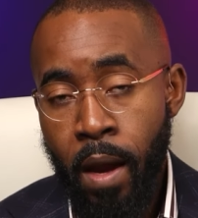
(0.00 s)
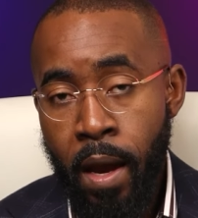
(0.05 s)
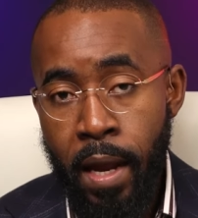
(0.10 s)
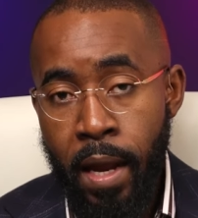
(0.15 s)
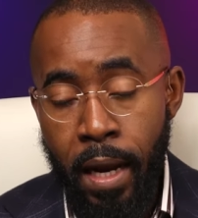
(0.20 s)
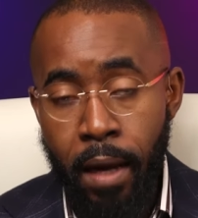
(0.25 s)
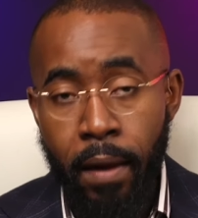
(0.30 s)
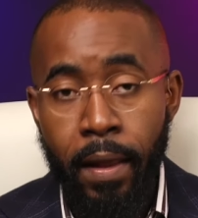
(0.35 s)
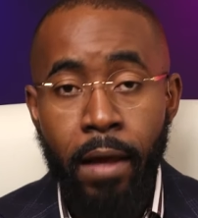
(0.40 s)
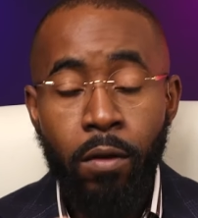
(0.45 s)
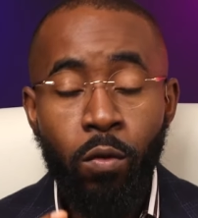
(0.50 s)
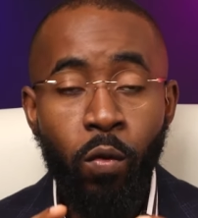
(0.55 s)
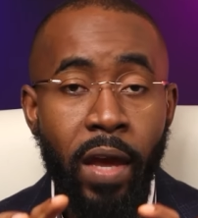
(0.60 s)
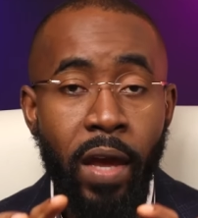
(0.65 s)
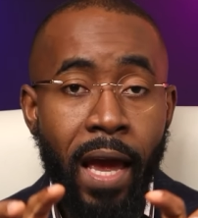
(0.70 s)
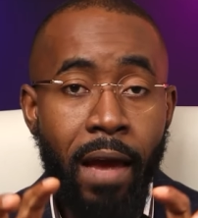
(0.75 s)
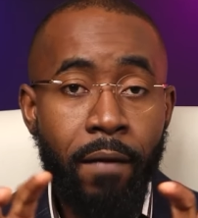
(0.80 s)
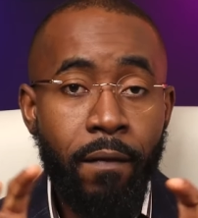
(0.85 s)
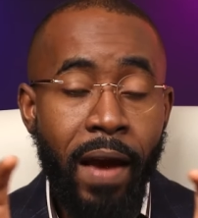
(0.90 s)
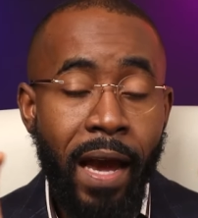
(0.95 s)
Now that we
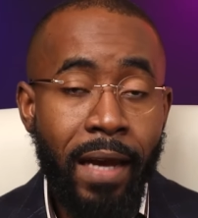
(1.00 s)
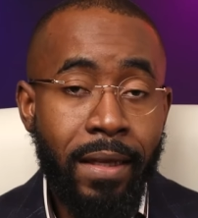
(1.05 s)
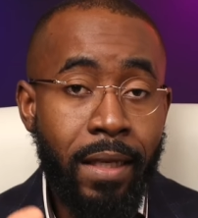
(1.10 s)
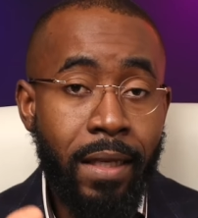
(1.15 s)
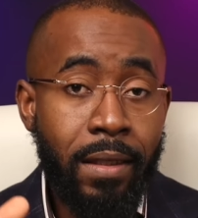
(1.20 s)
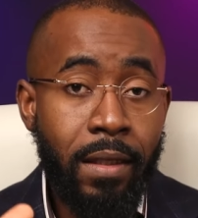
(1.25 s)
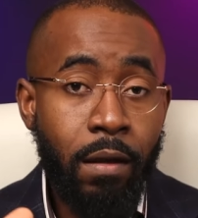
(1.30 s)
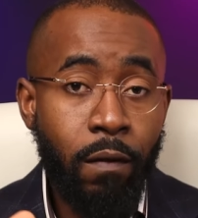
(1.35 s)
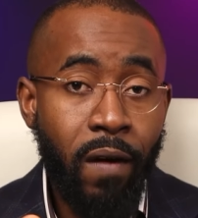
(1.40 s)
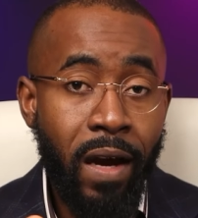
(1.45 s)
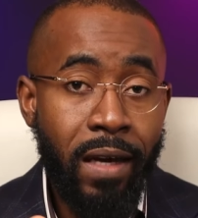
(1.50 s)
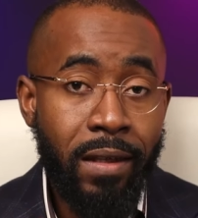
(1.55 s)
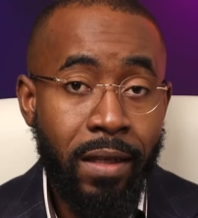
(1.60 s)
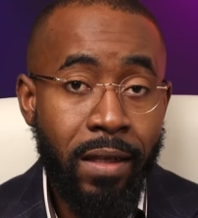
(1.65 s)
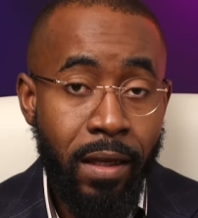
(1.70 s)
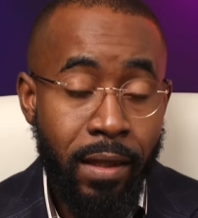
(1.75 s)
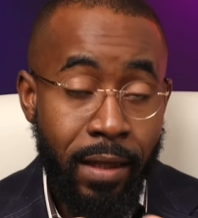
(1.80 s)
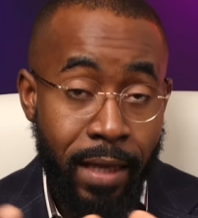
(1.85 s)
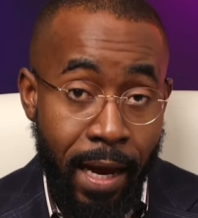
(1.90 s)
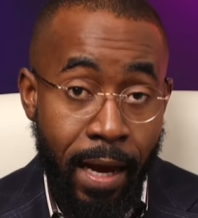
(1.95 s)
have identified the
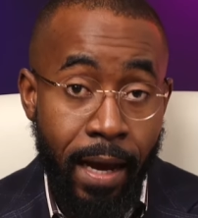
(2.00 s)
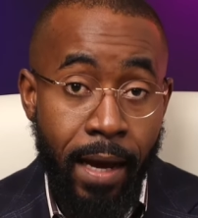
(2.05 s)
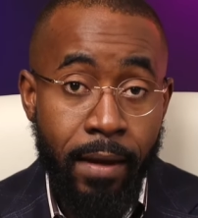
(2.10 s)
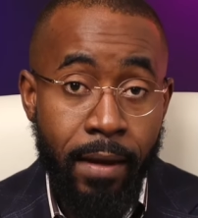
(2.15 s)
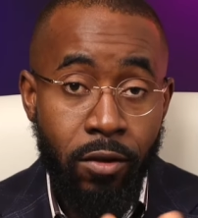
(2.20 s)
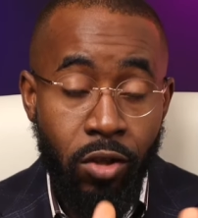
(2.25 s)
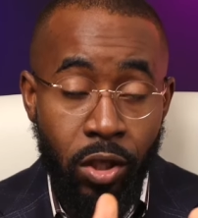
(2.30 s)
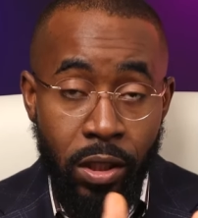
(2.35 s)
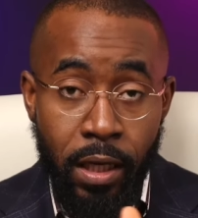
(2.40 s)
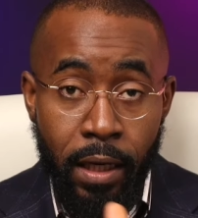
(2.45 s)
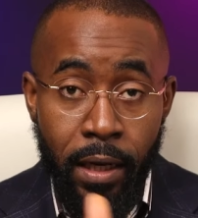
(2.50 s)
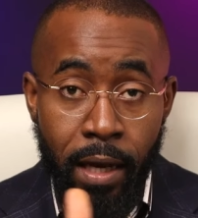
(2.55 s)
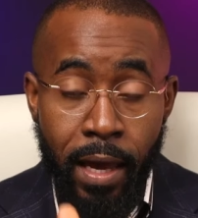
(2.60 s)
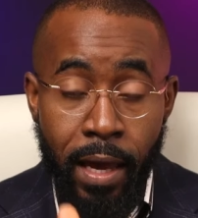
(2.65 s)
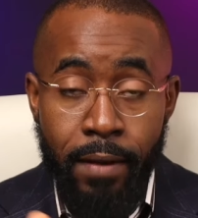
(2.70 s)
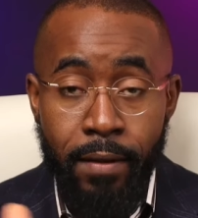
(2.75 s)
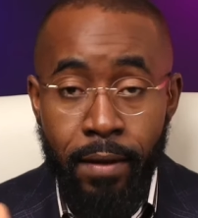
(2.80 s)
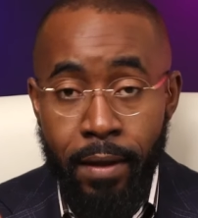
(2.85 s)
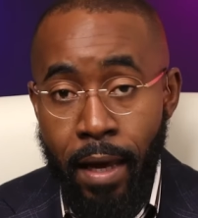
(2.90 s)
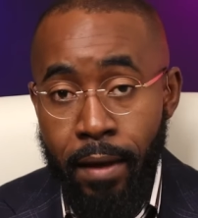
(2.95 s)
DAS, the Data,
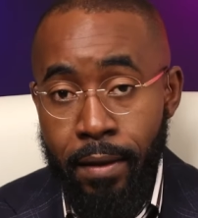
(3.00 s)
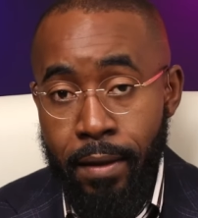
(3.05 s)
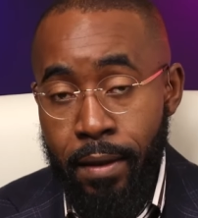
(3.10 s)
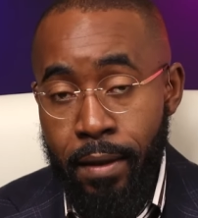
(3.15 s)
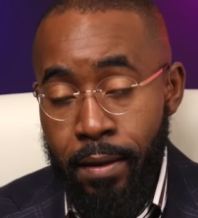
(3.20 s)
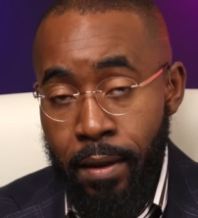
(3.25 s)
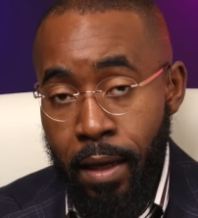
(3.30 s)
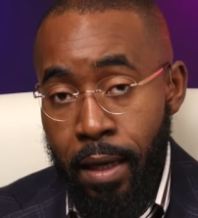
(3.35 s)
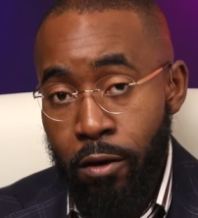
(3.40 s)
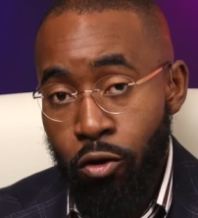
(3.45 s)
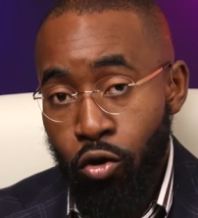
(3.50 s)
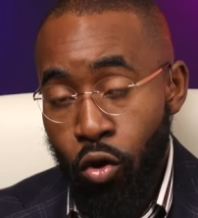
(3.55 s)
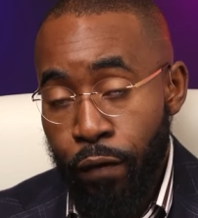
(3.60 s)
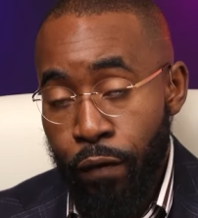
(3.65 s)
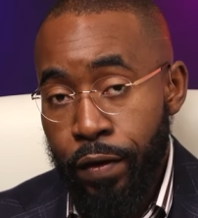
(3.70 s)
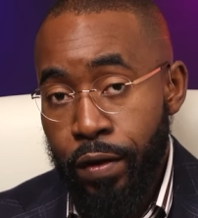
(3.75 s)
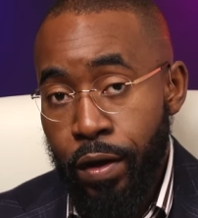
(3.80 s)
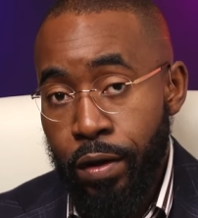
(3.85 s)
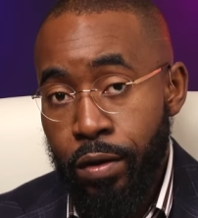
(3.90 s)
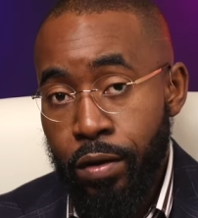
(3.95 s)
Asset, Access, and
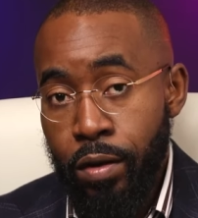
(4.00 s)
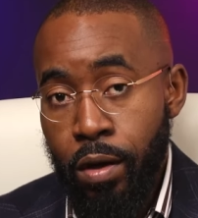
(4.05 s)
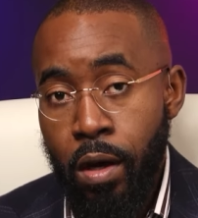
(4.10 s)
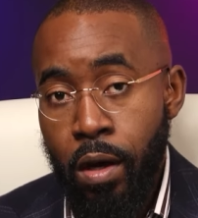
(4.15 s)
Services,